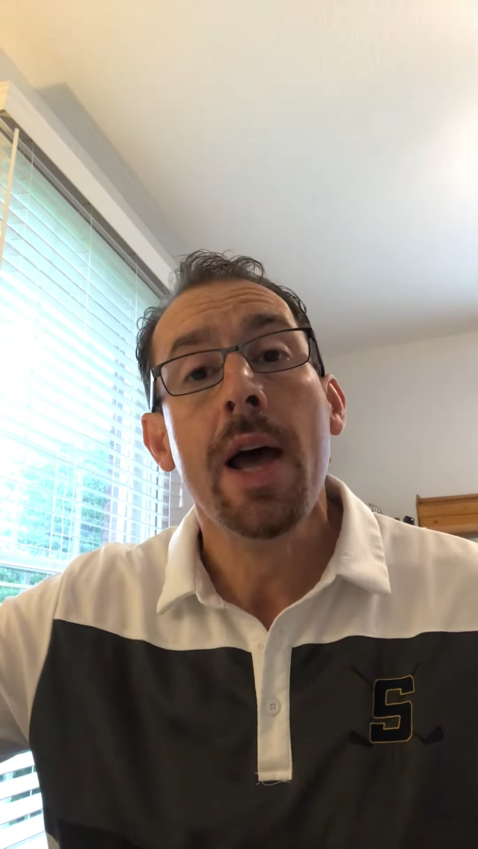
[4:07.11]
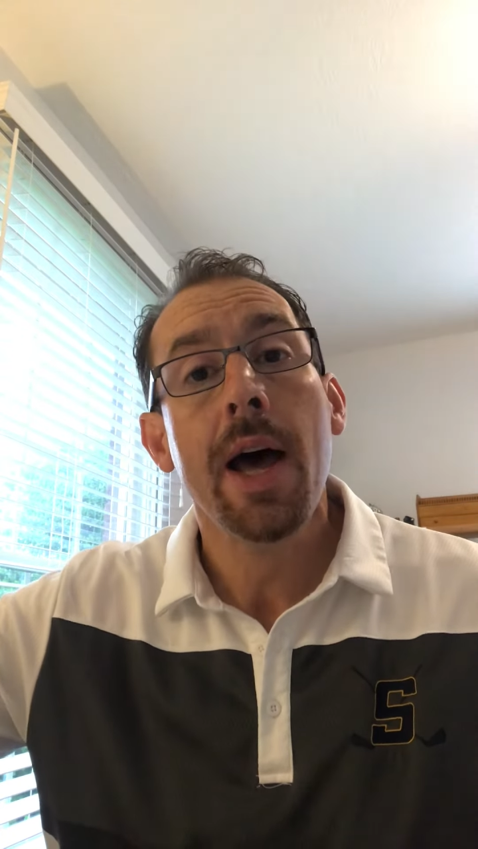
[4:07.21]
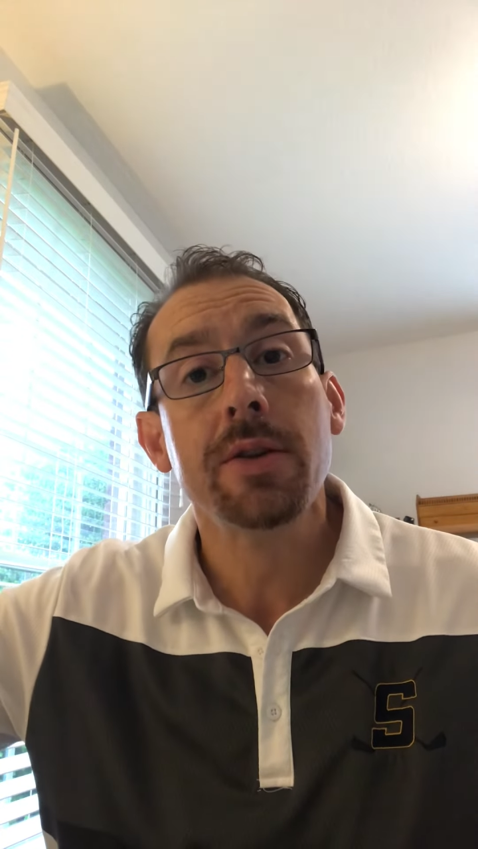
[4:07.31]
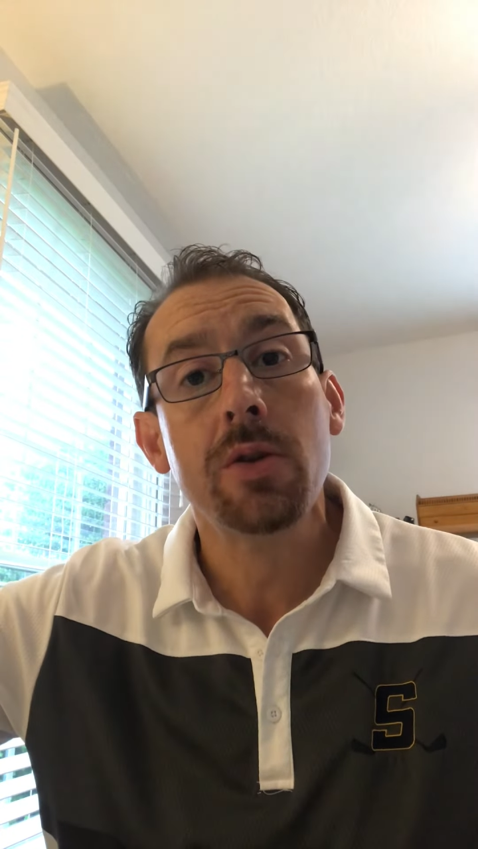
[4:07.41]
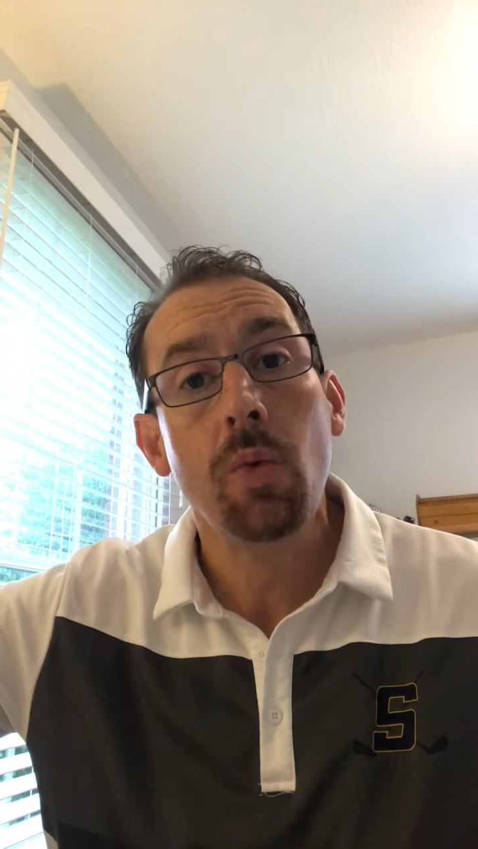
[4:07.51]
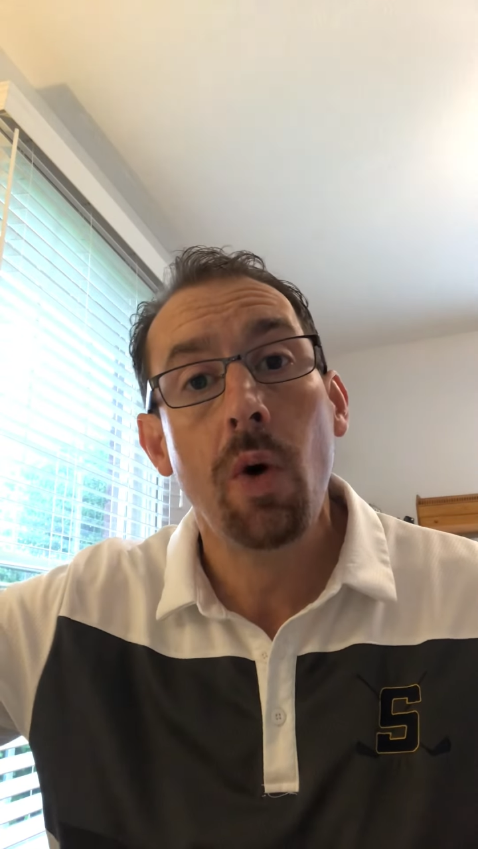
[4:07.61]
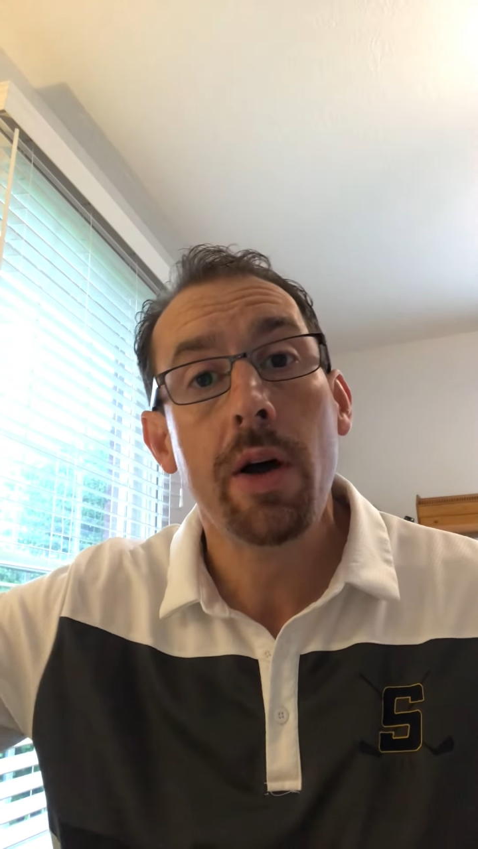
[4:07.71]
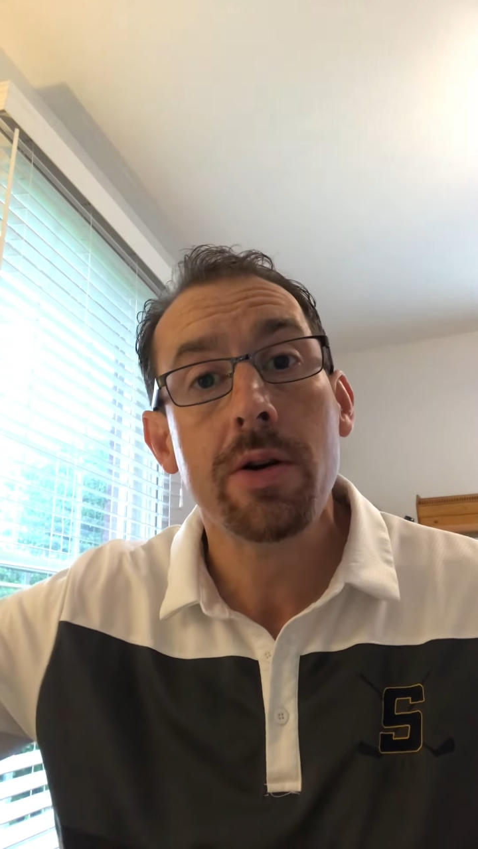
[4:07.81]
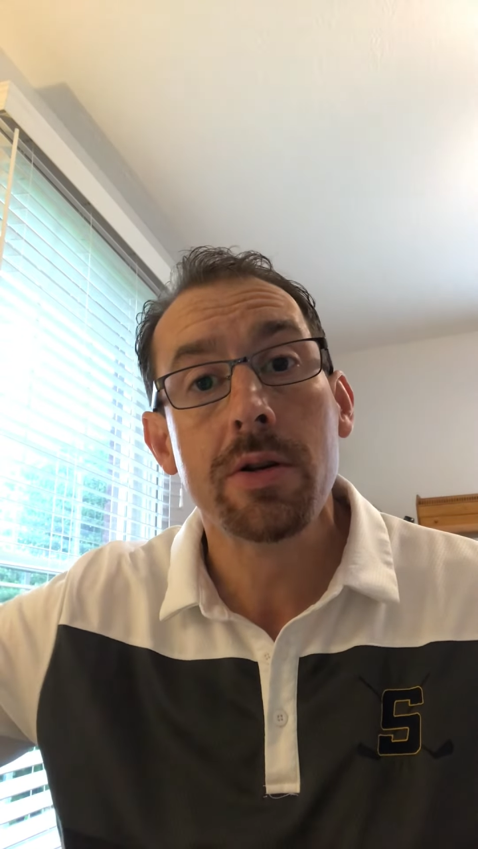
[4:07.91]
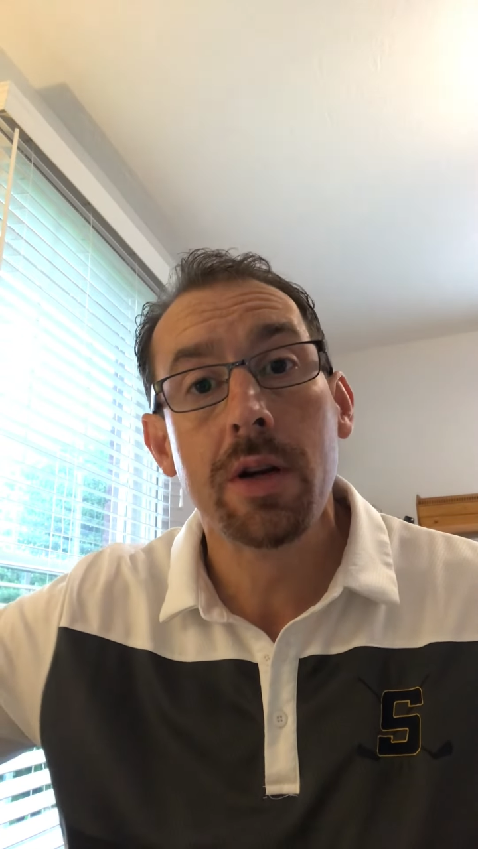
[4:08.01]
as the
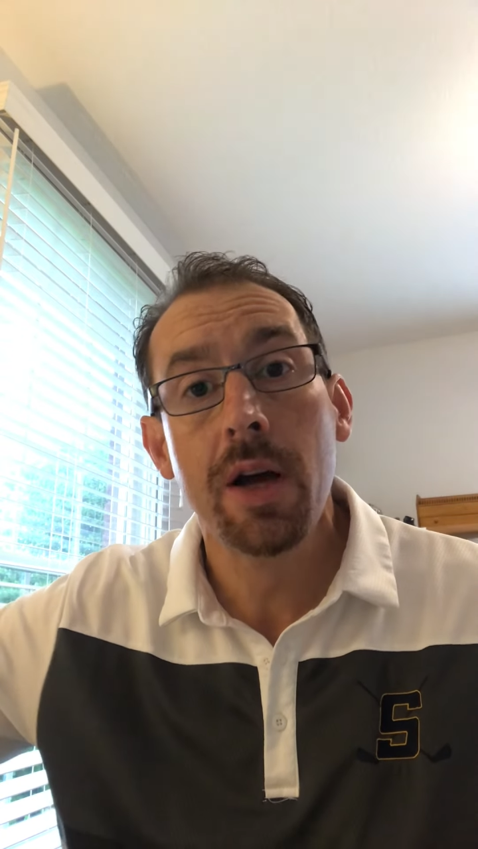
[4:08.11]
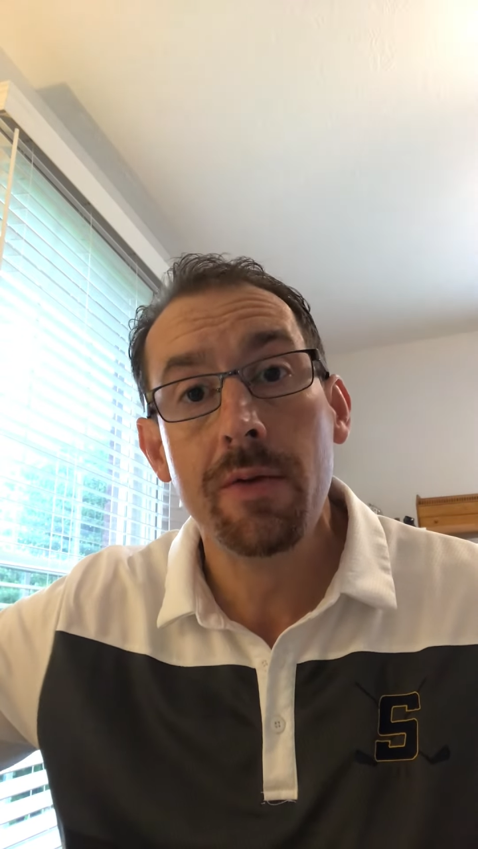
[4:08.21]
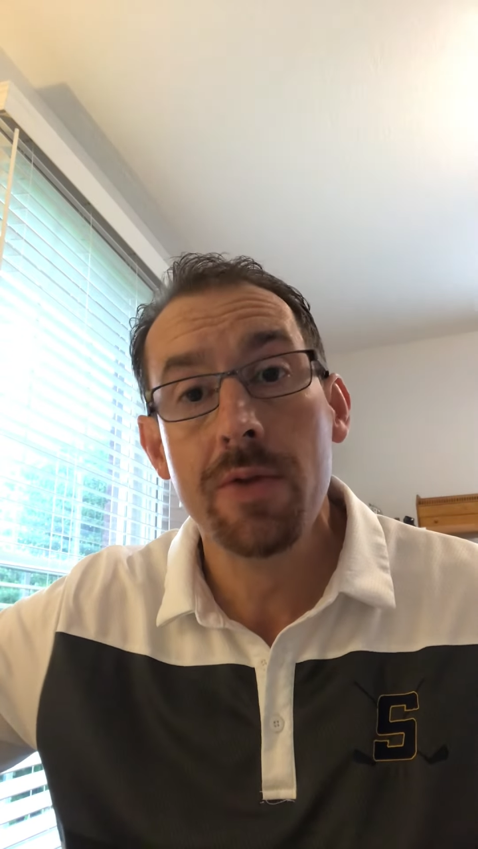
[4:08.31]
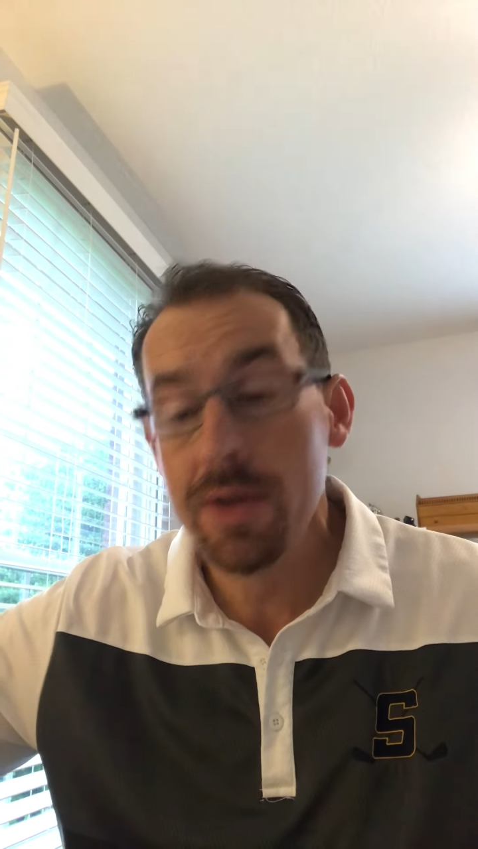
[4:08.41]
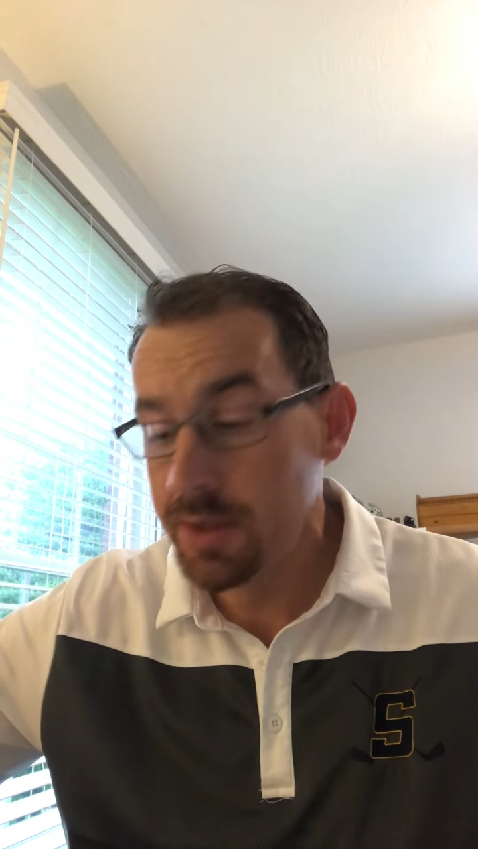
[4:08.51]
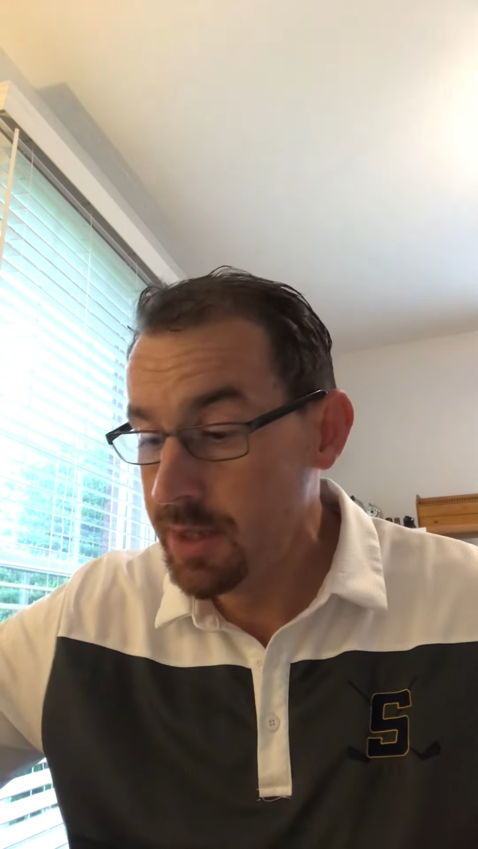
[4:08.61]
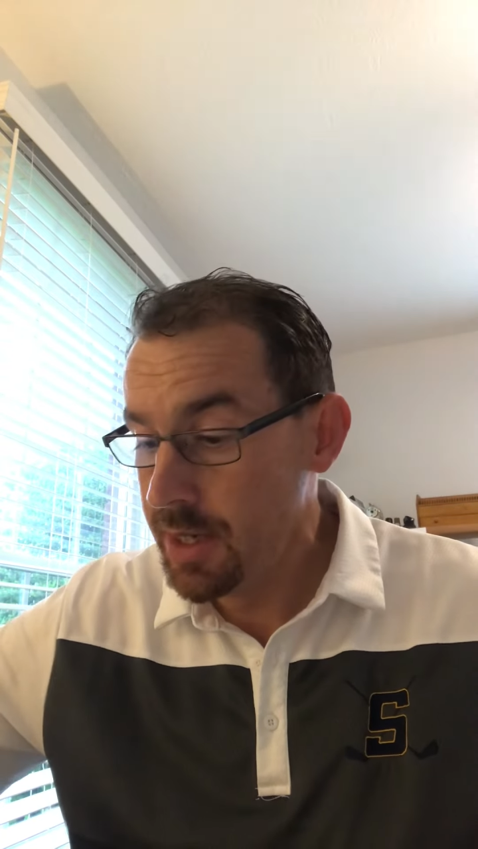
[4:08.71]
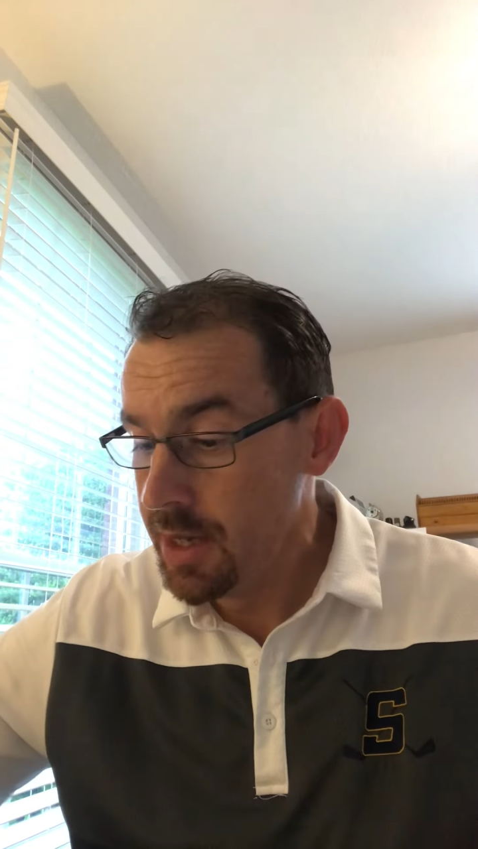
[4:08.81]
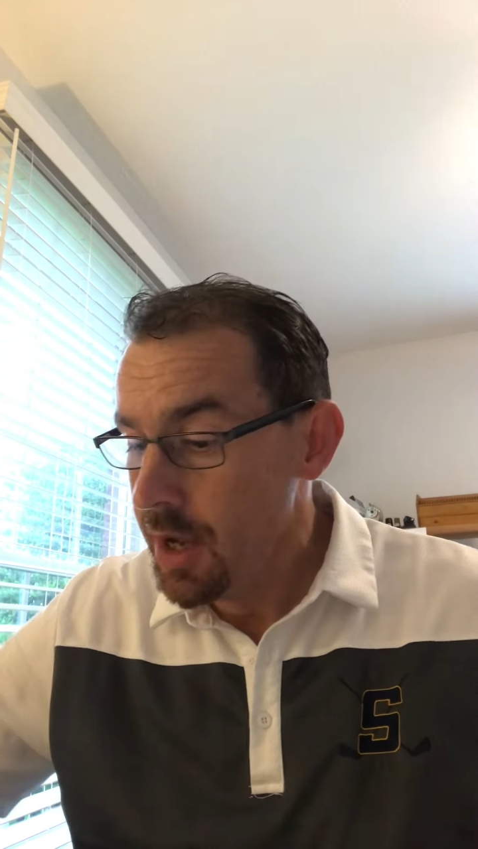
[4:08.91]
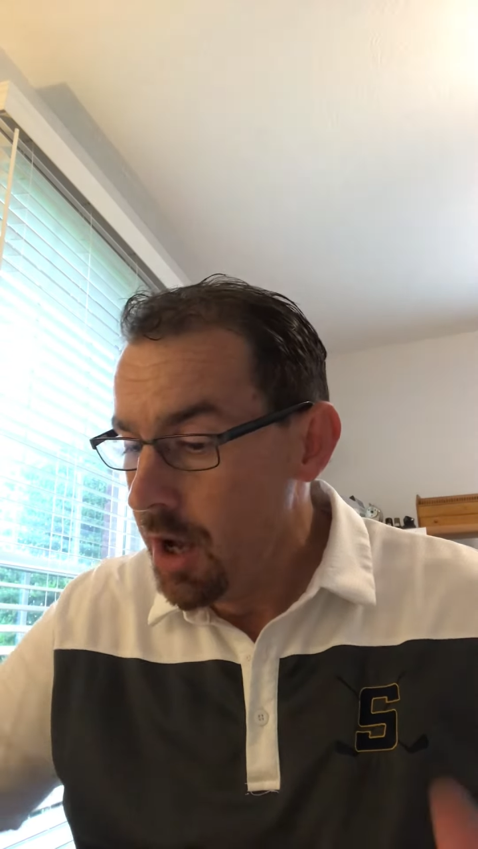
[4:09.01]
waters cover the sea.